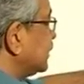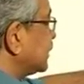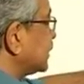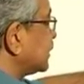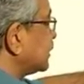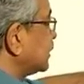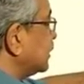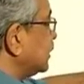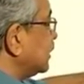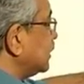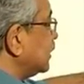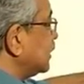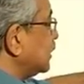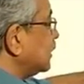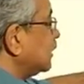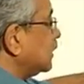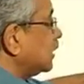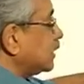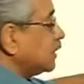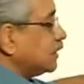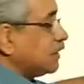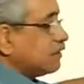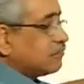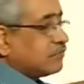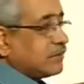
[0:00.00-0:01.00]
is
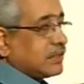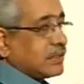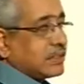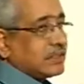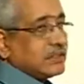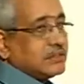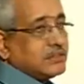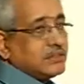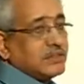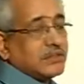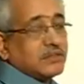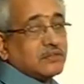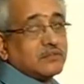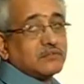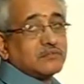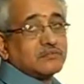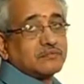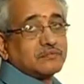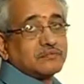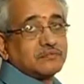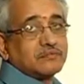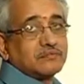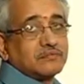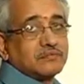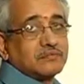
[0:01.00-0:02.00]
definitely 0.
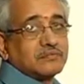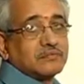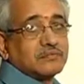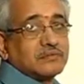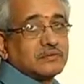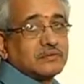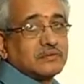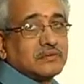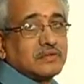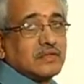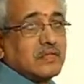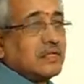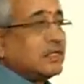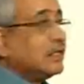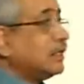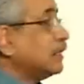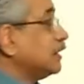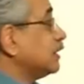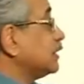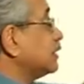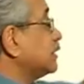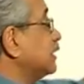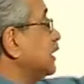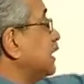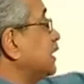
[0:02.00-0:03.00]

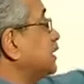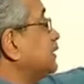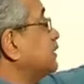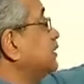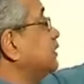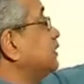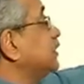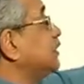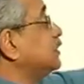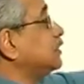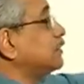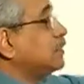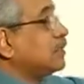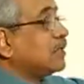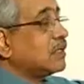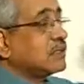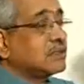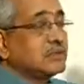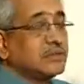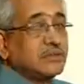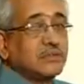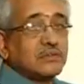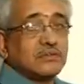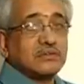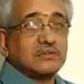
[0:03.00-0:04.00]
There G is not
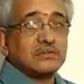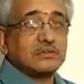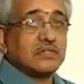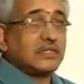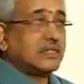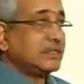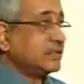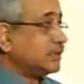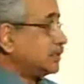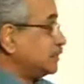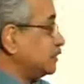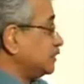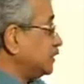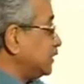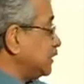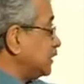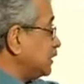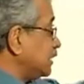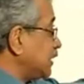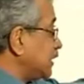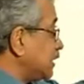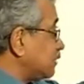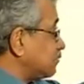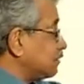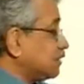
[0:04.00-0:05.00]
0. There is G
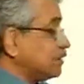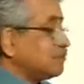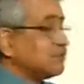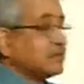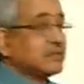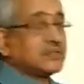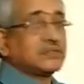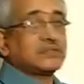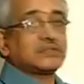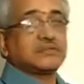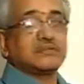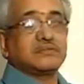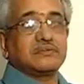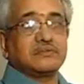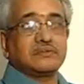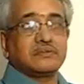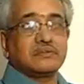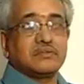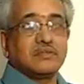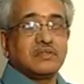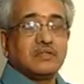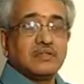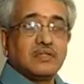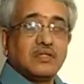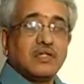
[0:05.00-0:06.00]
there very much.
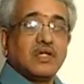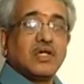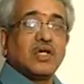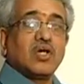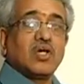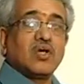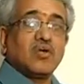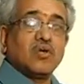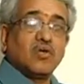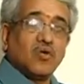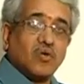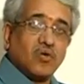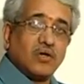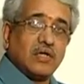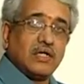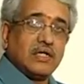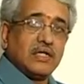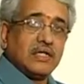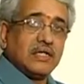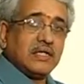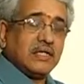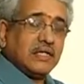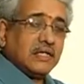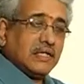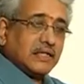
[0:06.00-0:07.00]

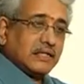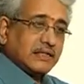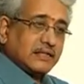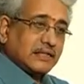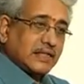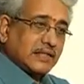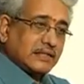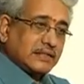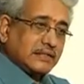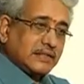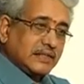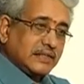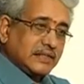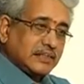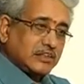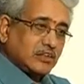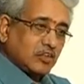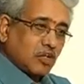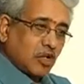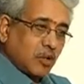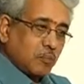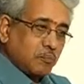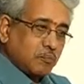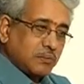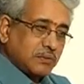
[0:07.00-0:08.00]
Only that G is
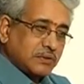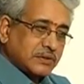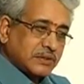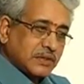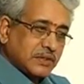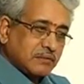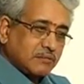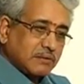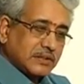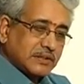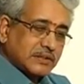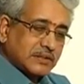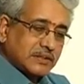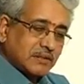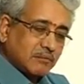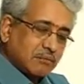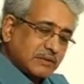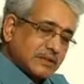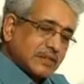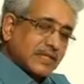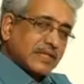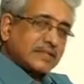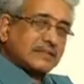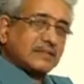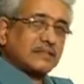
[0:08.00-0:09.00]
compensated by some
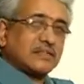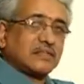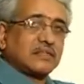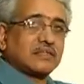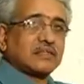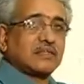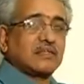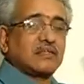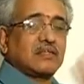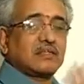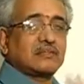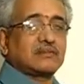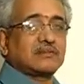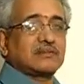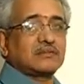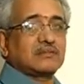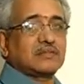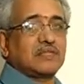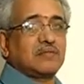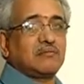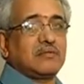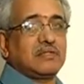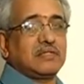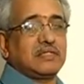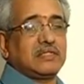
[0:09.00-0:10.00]
other acceleration also
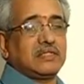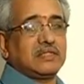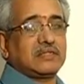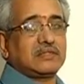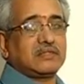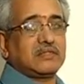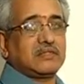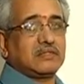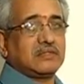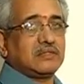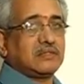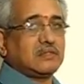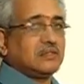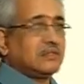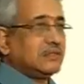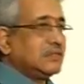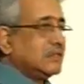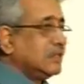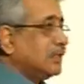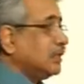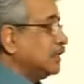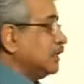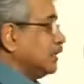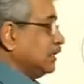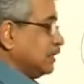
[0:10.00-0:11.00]
simultaneously.
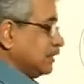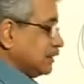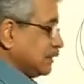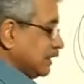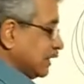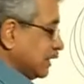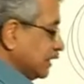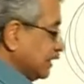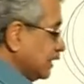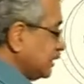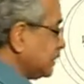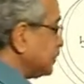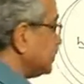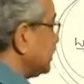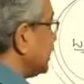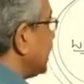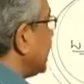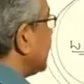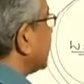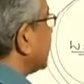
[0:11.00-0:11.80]
There is G